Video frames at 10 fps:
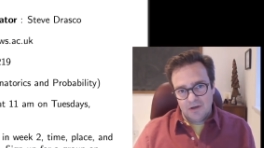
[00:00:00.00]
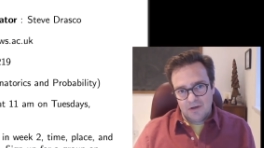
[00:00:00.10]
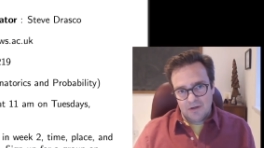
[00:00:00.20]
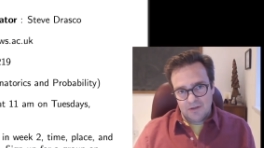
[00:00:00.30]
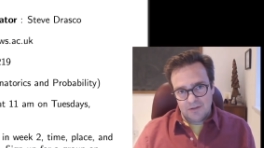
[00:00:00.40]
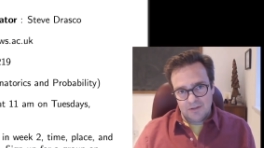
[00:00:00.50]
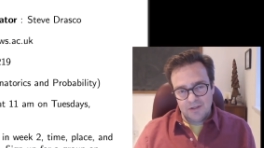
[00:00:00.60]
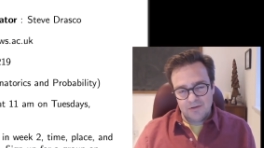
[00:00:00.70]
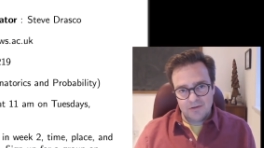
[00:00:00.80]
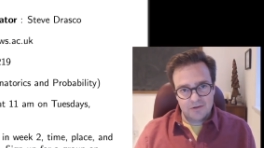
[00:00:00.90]
uh,
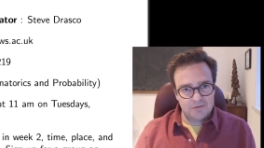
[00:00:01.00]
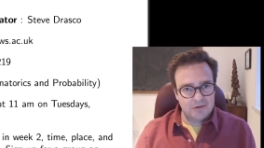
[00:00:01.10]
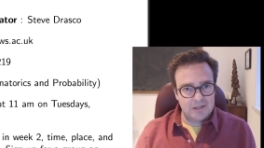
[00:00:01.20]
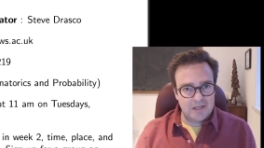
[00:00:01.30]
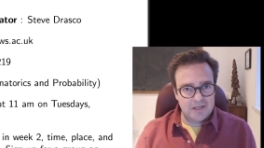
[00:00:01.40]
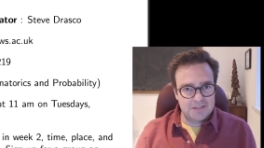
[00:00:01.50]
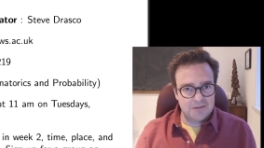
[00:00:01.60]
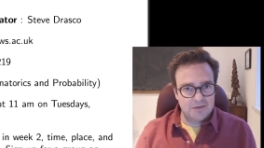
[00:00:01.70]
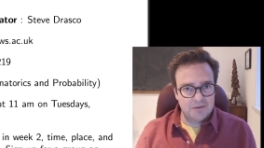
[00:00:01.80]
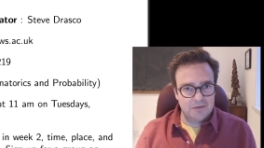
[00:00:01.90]
an introductory
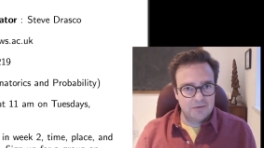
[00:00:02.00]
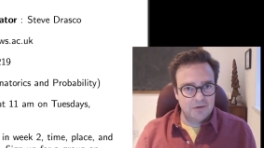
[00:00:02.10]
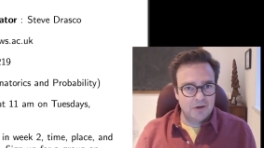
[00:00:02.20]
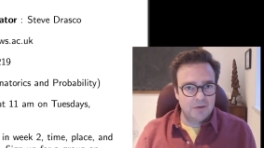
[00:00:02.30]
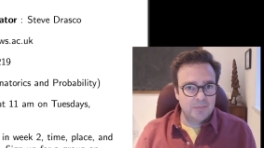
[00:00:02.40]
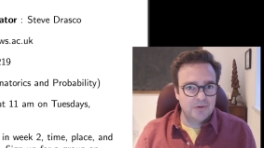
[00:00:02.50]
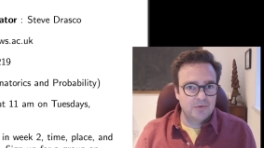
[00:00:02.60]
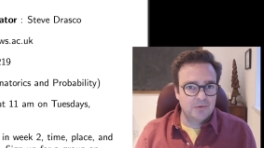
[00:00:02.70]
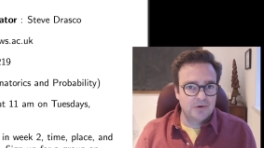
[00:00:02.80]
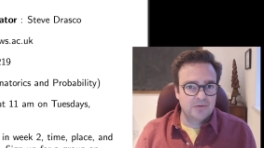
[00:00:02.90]
class on
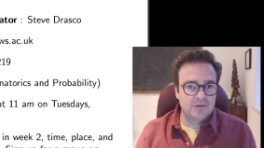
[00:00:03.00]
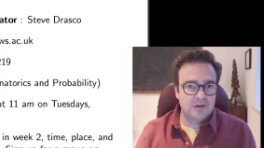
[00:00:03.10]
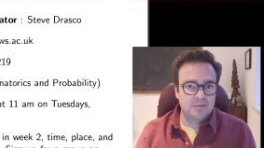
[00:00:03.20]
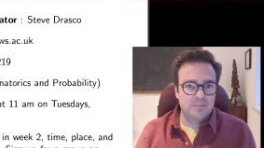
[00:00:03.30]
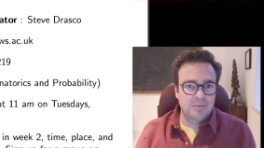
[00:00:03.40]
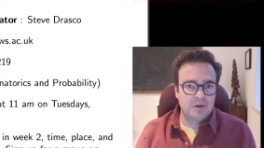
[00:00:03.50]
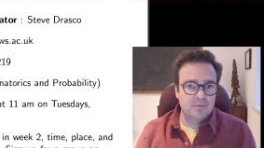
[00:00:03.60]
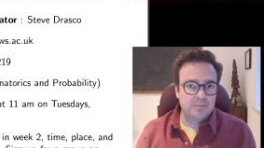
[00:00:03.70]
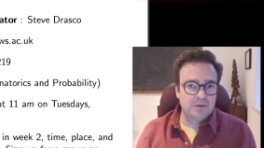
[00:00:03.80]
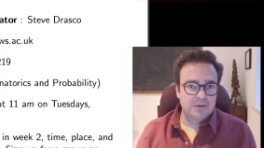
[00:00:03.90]
combinatorics and
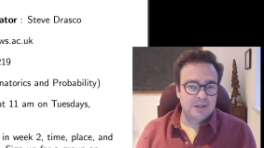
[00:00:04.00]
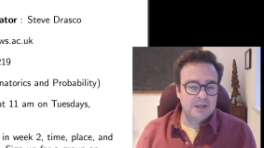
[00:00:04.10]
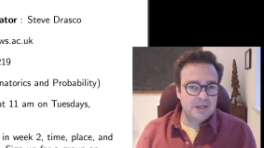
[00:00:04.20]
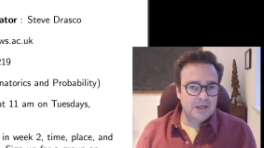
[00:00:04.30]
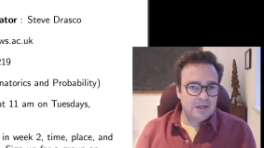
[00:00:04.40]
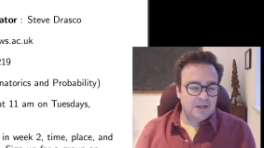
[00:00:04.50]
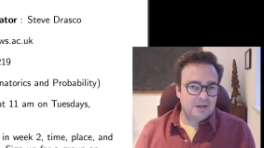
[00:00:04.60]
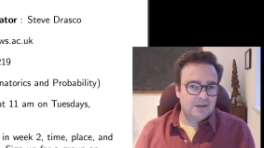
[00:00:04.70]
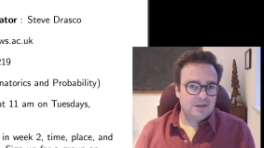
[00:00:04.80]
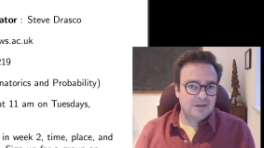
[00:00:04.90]
probability.
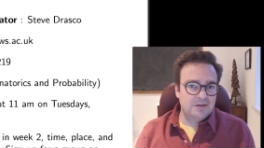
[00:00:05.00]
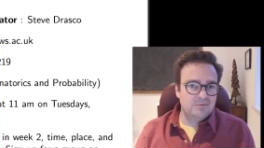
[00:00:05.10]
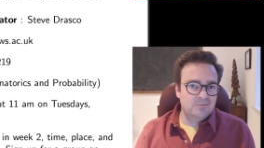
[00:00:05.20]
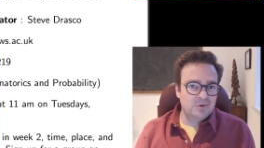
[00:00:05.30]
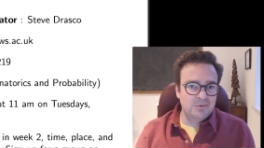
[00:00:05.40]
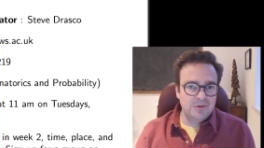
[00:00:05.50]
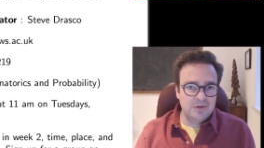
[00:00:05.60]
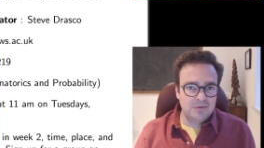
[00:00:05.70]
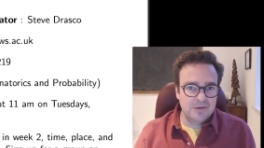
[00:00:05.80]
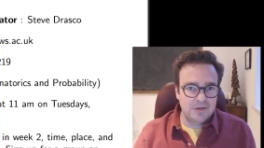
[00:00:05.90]
And we're
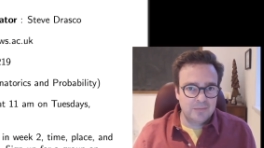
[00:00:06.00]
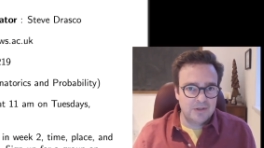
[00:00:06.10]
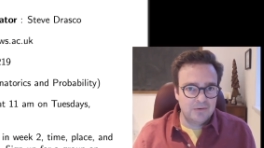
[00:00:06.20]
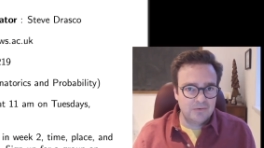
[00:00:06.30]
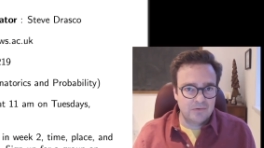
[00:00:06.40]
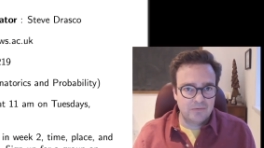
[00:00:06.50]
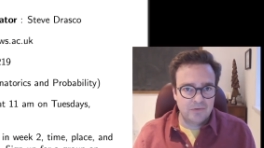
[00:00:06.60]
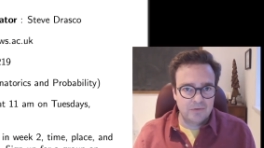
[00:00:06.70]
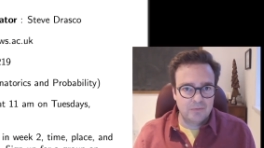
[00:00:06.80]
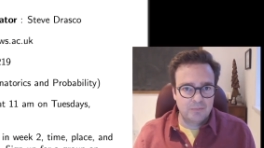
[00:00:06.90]
really only going to make use of
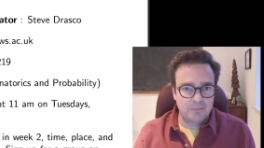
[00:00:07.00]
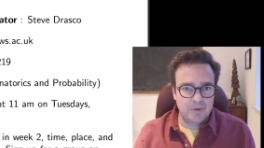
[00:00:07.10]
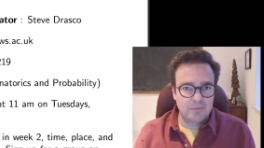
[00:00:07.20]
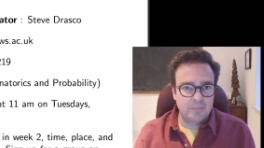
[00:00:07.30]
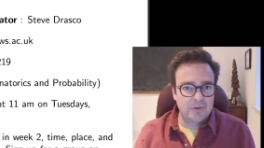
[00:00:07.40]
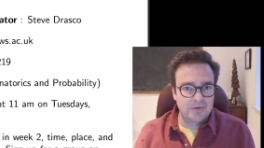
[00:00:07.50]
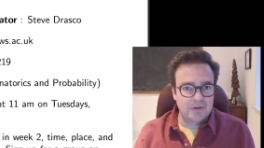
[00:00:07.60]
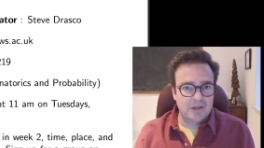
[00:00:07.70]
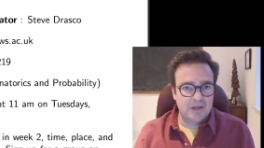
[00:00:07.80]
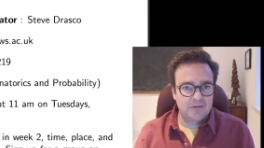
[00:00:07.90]
the
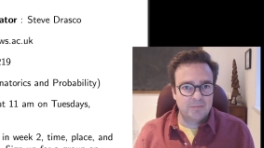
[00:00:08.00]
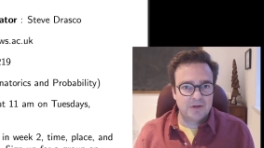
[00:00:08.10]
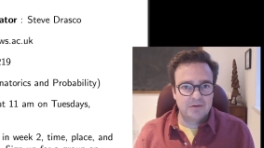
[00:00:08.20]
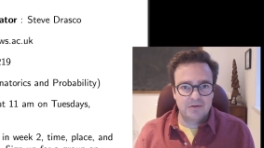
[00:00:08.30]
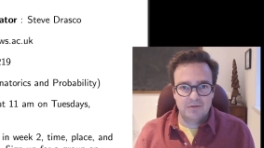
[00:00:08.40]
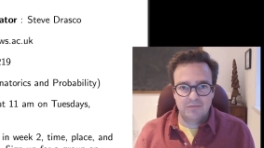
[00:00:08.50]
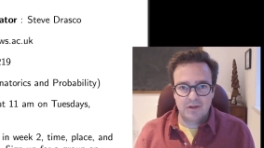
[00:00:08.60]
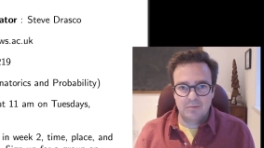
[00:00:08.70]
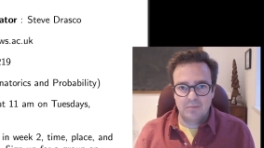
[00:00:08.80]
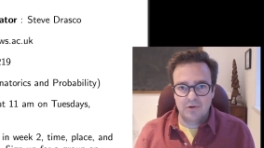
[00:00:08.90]
probability aspect of
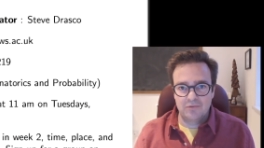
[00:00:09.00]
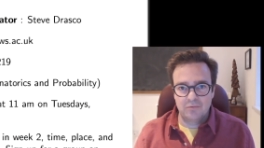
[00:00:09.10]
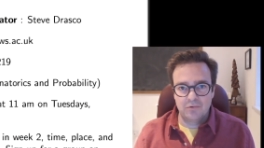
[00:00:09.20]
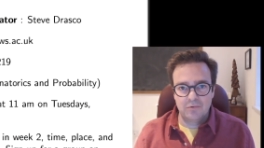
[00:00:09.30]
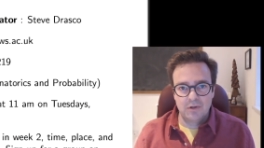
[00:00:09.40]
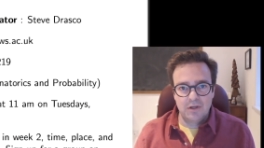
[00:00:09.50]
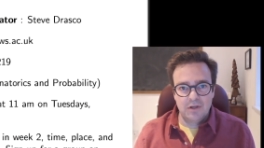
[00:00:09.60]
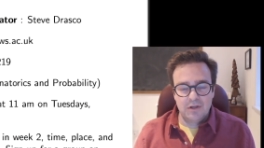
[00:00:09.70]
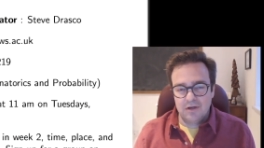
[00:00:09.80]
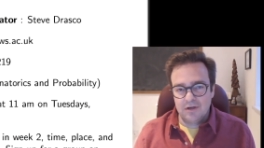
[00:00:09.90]
that module.
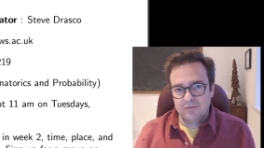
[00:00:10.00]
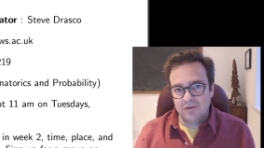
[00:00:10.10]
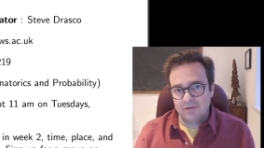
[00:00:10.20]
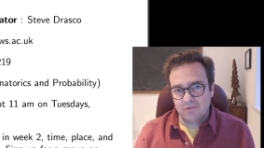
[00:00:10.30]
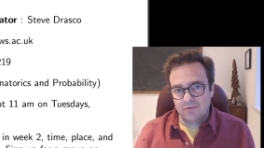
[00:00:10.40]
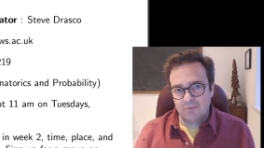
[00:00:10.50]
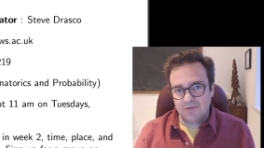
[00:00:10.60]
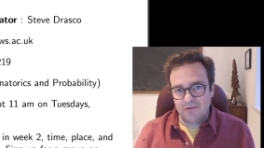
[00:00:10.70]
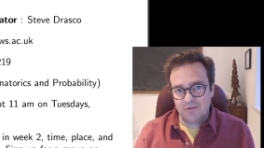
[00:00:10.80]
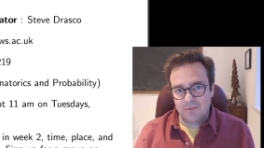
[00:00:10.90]
Uh, if you have
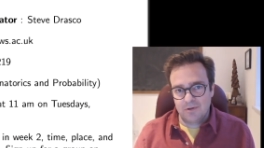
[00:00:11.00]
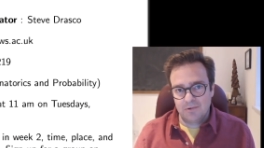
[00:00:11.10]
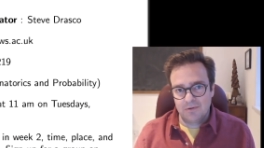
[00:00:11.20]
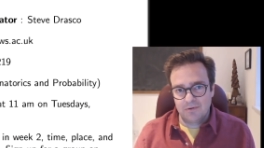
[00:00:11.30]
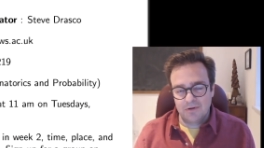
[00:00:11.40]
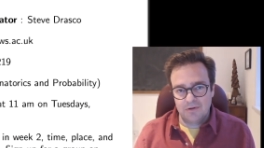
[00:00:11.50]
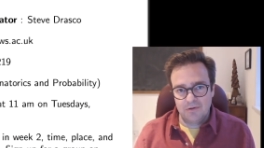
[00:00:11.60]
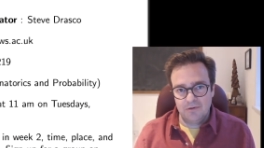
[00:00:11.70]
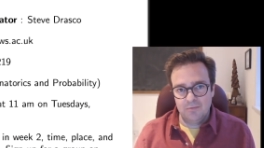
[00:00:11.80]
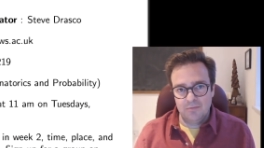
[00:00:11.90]
questions about whether or
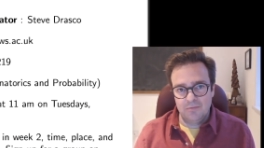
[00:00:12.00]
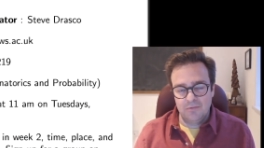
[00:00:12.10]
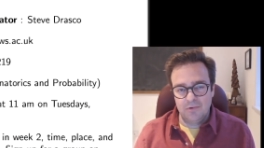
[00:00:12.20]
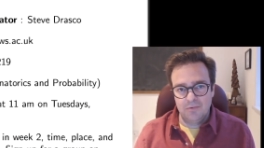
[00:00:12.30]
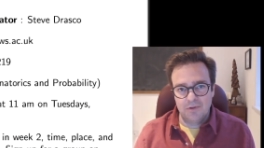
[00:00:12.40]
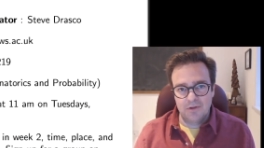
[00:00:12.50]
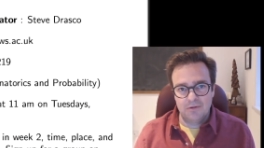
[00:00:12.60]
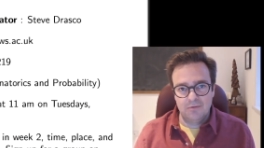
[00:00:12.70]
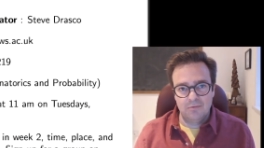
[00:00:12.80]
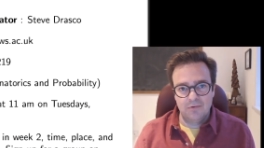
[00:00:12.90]
not you, you
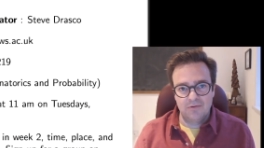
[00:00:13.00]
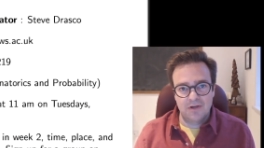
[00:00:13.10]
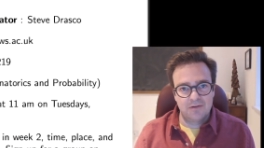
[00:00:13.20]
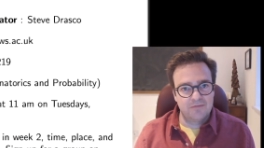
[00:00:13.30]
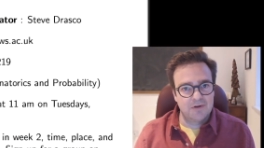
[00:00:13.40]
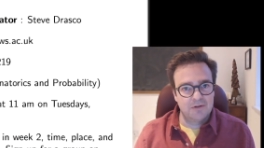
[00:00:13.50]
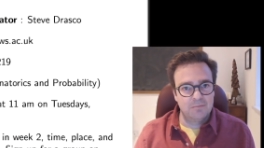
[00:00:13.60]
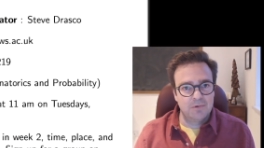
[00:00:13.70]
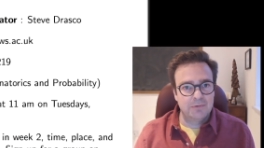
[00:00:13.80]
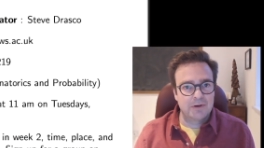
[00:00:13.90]
think you would satisfy the
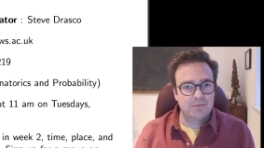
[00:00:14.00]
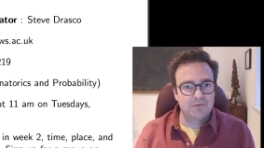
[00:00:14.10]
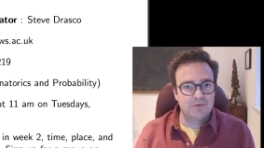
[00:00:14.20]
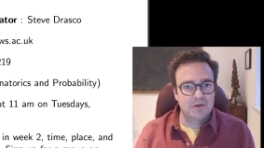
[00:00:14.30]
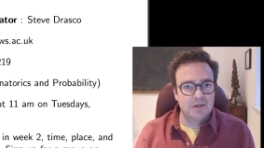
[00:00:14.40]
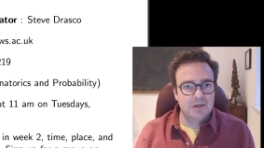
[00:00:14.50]
prerequisite